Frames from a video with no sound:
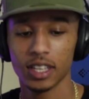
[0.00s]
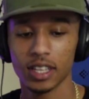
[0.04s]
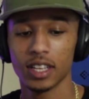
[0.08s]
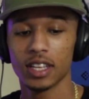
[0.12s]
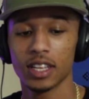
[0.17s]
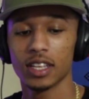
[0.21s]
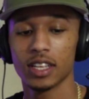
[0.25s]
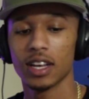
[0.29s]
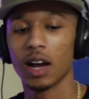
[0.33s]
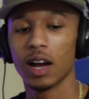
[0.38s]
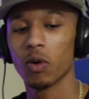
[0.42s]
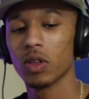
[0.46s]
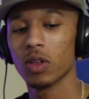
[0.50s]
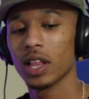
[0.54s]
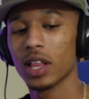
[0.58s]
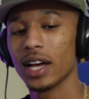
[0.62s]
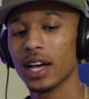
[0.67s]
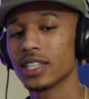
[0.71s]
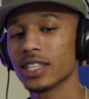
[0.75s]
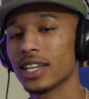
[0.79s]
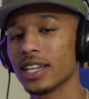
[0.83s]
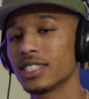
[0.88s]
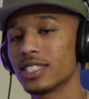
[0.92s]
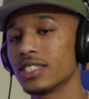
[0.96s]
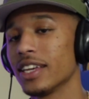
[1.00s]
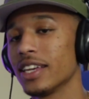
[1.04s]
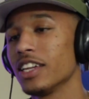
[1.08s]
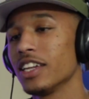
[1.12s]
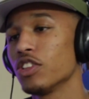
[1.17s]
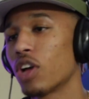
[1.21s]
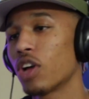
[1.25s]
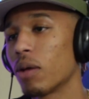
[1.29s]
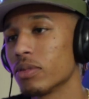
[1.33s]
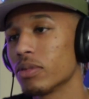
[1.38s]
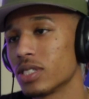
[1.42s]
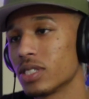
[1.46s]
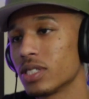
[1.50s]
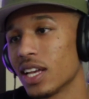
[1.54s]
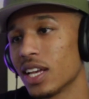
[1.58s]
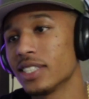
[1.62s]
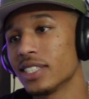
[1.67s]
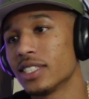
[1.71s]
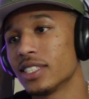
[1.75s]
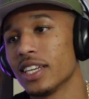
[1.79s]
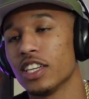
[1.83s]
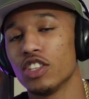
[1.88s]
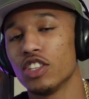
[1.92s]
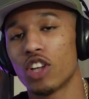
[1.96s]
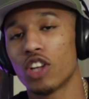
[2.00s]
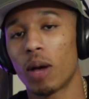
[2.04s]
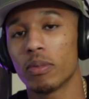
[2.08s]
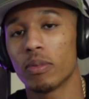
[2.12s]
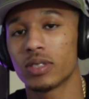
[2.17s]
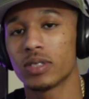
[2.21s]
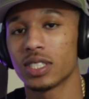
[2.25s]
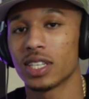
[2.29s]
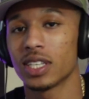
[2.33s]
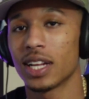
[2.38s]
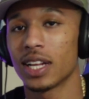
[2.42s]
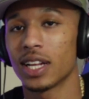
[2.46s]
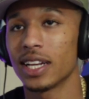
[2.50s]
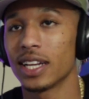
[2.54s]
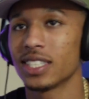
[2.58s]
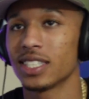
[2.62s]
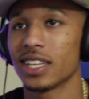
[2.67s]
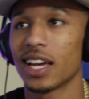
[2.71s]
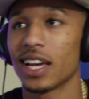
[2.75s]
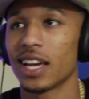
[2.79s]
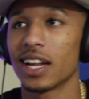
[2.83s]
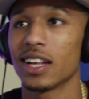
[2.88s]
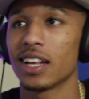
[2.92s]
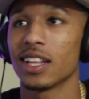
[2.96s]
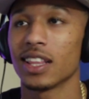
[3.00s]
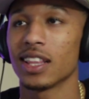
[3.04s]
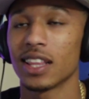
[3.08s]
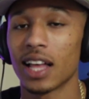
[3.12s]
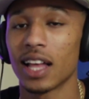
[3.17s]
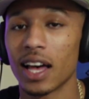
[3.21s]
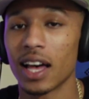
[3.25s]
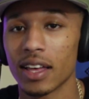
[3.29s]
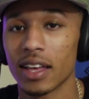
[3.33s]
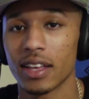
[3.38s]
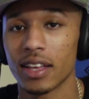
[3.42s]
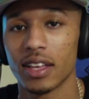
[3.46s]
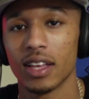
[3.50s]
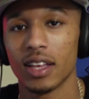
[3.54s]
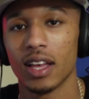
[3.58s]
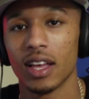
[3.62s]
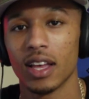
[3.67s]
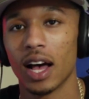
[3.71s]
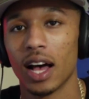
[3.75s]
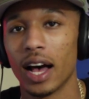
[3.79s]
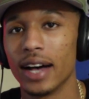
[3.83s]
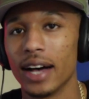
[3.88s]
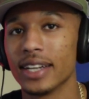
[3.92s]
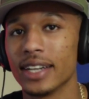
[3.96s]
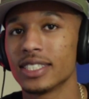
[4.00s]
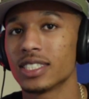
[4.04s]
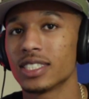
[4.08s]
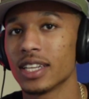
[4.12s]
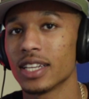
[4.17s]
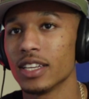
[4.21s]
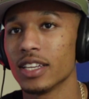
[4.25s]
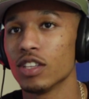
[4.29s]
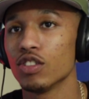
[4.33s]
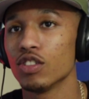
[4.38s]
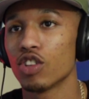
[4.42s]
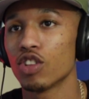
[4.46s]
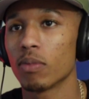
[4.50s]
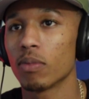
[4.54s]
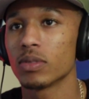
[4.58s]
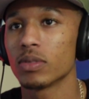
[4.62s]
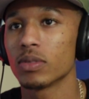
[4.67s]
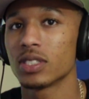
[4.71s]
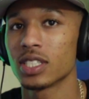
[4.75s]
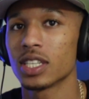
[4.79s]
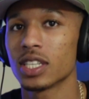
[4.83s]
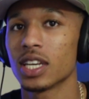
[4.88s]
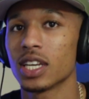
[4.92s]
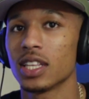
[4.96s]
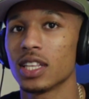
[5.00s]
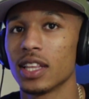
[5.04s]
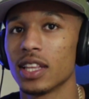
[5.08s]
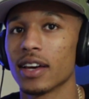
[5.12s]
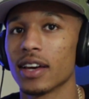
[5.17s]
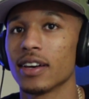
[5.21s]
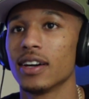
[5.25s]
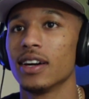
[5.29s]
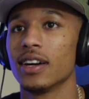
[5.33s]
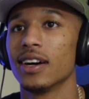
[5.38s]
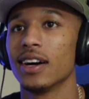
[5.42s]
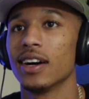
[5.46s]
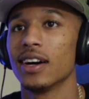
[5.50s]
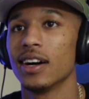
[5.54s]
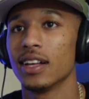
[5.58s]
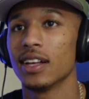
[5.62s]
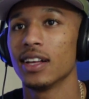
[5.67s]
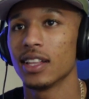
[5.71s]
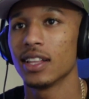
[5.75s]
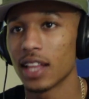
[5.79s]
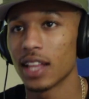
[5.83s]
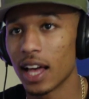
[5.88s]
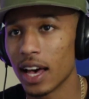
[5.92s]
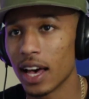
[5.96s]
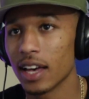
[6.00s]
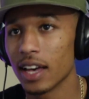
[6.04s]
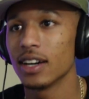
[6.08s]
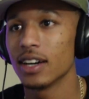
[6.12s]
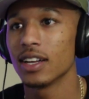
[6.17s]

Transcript: I realized I said, you know what I'm saying? I said, you know what I'm saying? I say that a lot. I said, you know what I'm saying? Like a lot.